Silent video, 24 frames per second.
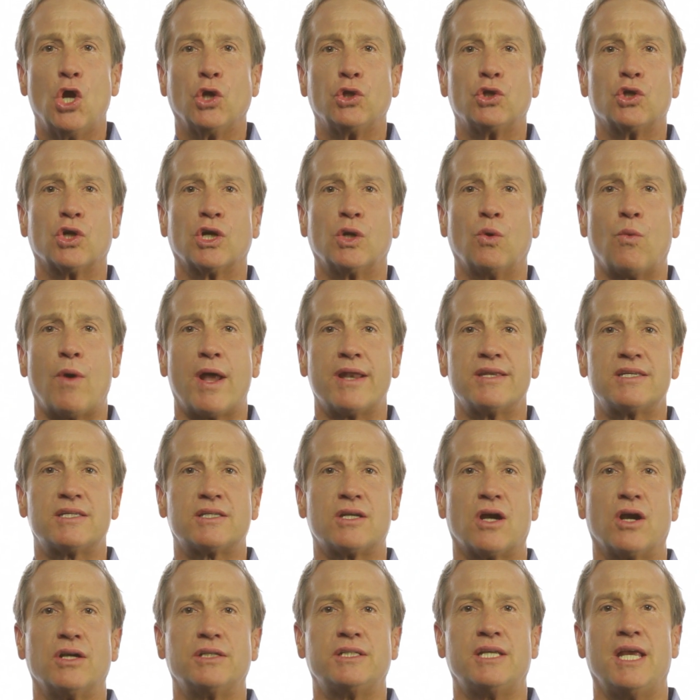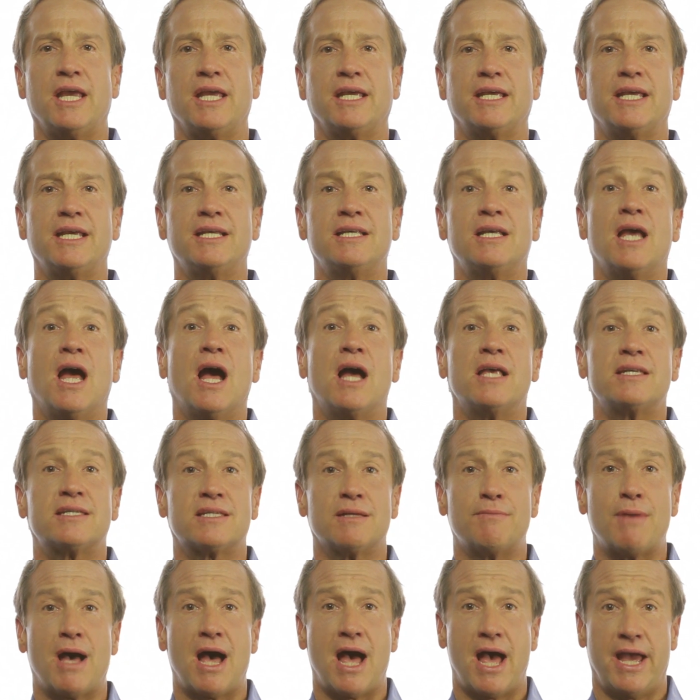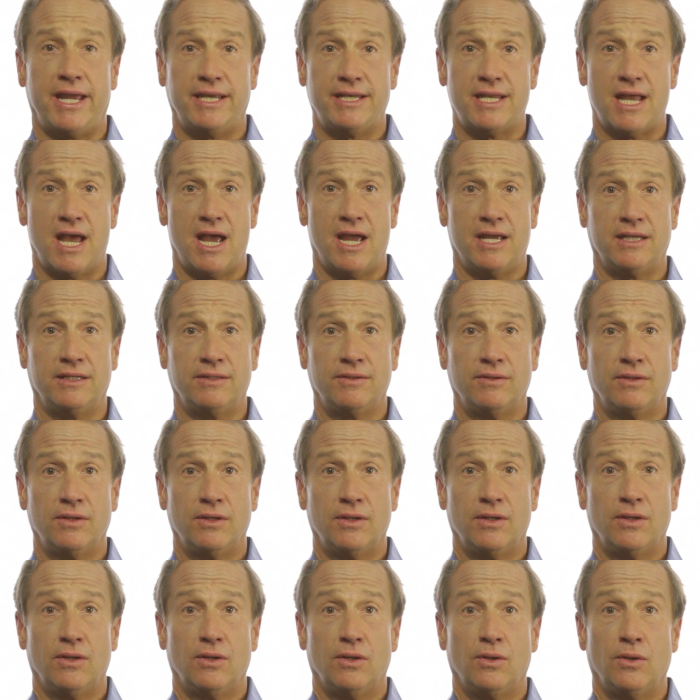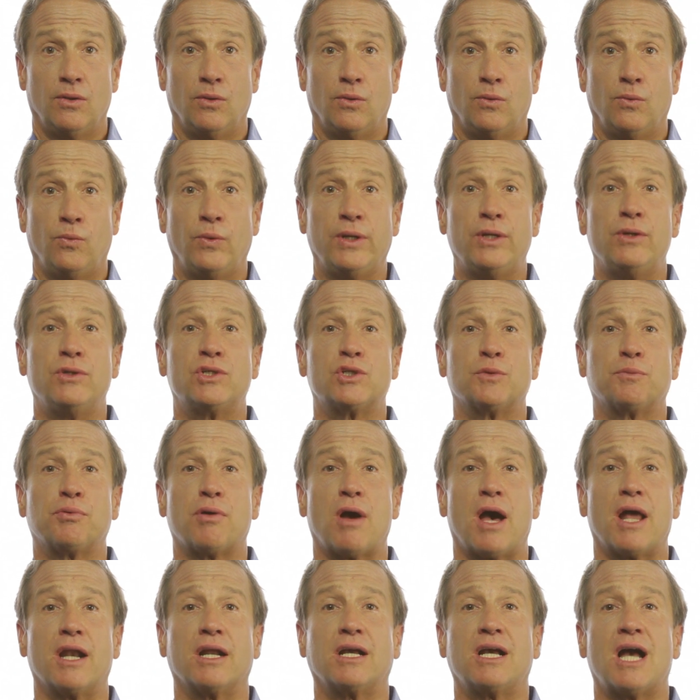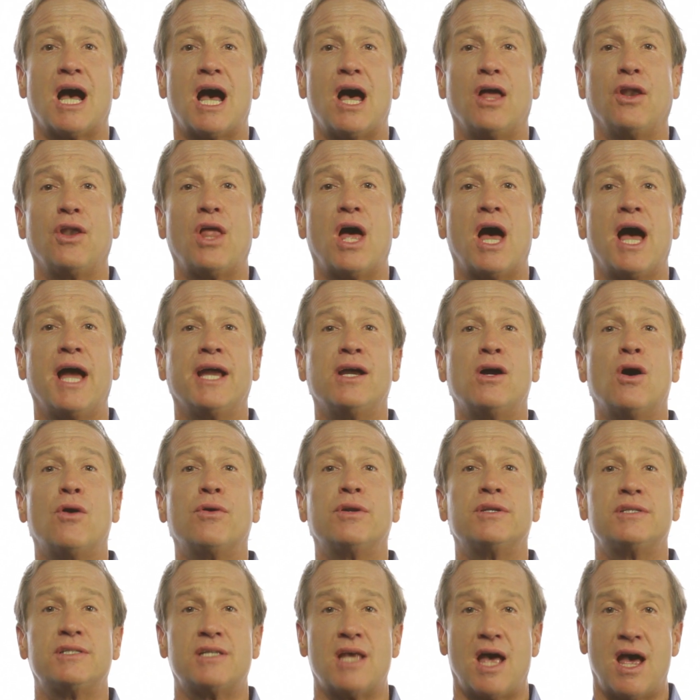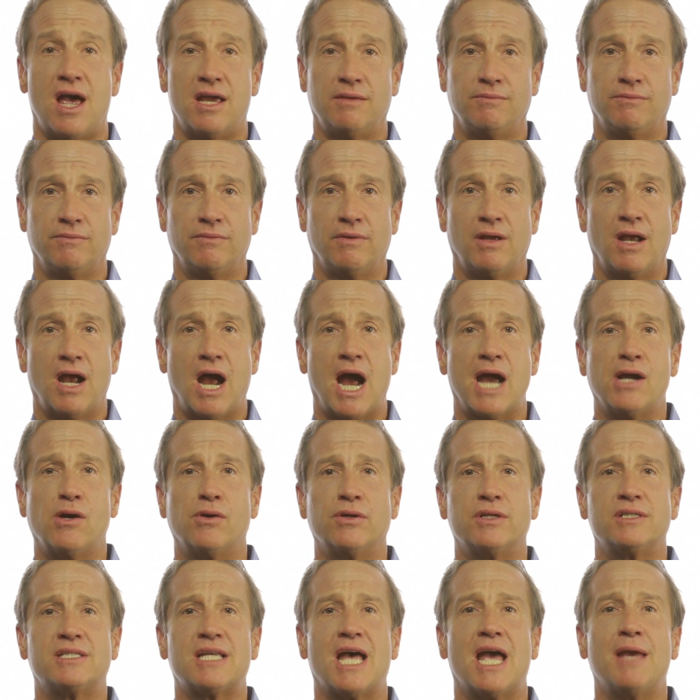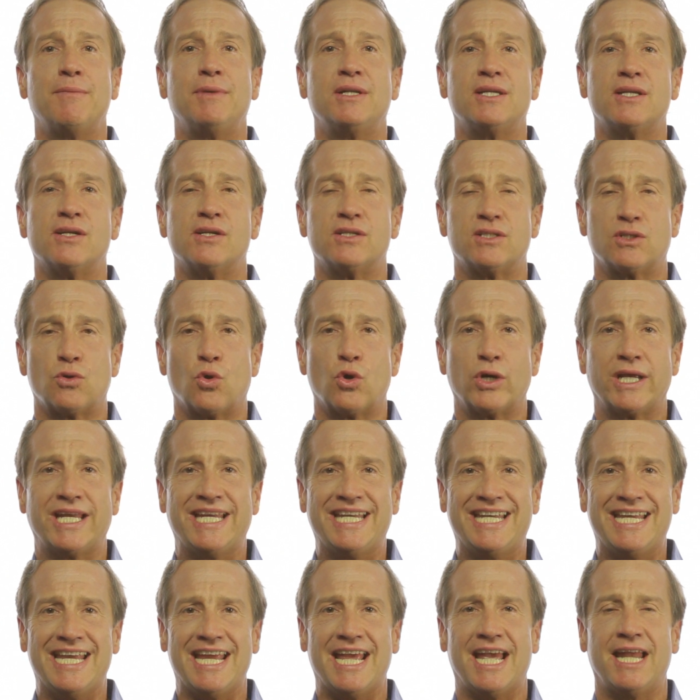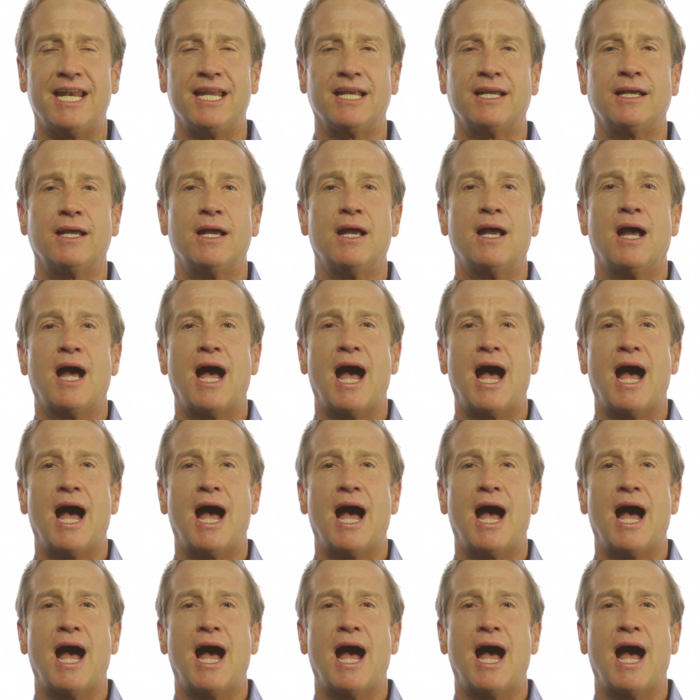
you're going to want to start taking some iodine. We use a product called Iodazine. Iodazine is an organic